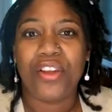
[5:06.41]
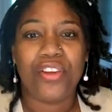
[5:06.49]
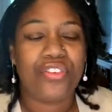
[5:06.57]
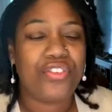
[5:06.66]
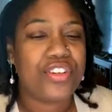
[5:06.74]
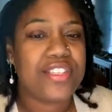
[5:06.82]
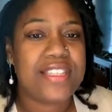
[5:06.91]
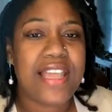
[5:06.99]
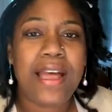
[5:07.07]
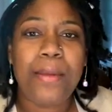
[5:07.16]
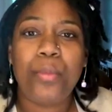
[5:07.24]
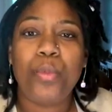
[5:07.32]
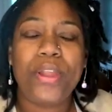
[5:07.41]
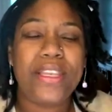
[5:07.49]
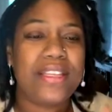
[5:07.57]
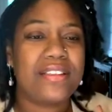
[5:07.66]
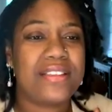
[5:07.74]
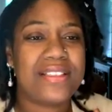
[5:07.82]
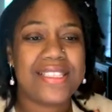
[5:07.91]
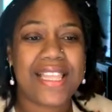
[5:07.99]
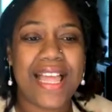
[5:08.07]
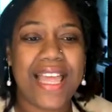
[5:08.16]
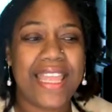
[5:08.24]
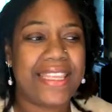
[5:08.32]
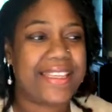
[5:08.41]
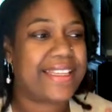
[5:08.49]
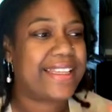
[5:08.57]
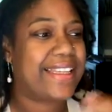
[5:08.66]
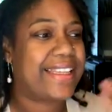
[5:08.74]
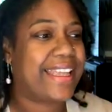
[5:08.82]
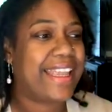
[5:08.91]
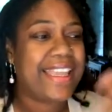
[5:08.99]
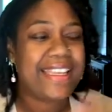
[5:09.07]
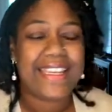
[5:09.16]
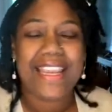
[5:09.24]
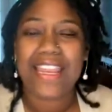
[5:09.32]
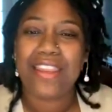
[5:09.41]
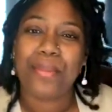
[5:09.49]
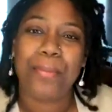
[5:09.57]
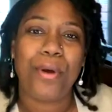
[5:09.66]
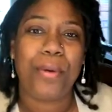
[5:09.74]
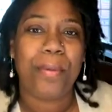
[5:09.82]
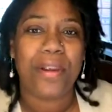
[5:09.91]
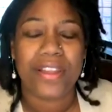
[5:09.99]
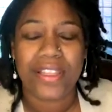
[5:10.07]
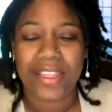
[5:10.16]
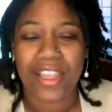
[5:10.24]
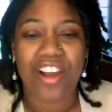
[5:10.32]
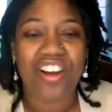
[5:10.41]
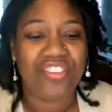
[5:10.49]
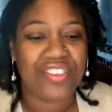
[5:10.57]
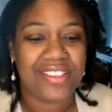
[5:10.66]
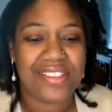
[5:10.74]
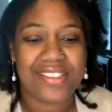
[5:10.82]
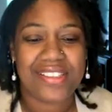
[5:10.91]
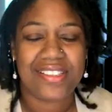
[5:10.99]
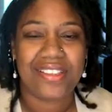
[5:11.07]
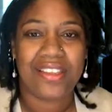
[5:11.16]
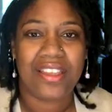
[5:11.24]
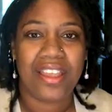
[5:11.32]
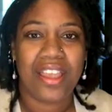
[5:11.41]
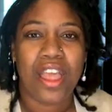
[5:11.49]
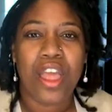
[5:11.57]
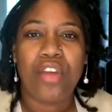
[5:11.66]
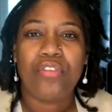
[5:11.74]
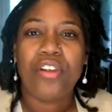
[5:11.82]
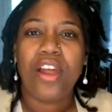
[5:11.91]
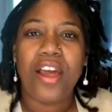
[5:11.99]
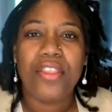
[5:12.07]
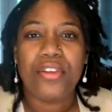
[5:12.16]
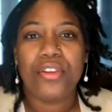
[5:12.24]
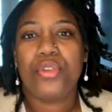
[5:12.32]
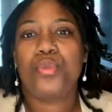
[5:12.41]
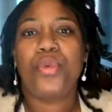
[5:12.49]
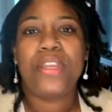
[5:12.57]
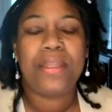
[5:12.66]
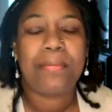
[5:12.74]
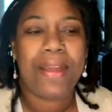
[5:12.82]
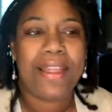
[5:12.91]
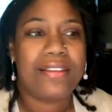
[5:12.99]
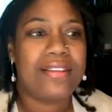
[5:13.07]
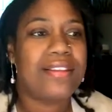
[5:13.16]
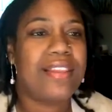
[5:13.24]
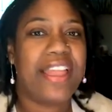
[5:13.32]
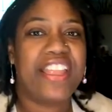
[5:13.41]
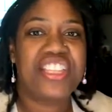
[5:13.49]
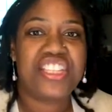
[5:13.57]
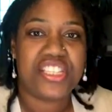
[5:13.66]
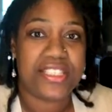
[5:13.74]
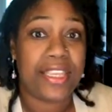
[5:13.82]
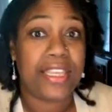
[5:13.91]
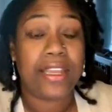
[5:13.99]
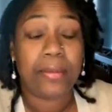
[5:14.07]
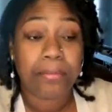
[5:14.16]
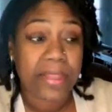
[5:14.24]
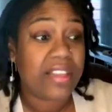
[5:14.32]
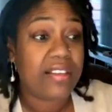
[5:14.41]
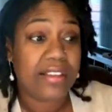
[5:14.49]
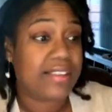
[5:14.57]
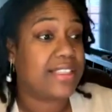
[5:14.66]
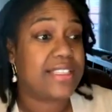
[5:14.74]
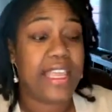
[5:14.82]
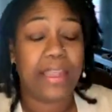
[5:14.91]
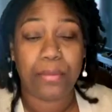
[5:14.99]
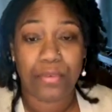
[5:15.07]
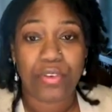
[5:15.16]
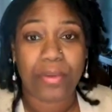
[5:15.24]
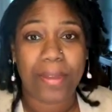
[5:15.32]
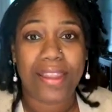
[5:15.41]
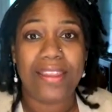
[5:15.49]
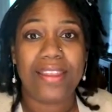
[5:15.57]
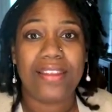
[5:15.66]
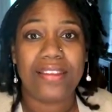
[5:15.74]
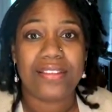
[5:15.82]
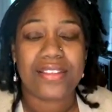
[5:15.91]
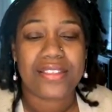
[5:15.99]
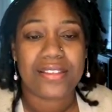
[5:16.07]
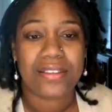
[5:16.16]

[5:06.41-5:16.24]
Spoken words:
For some, winning looks like hitting it out of the ballpark in the office. For others, winning might look like just getting a meal on the table for my kids.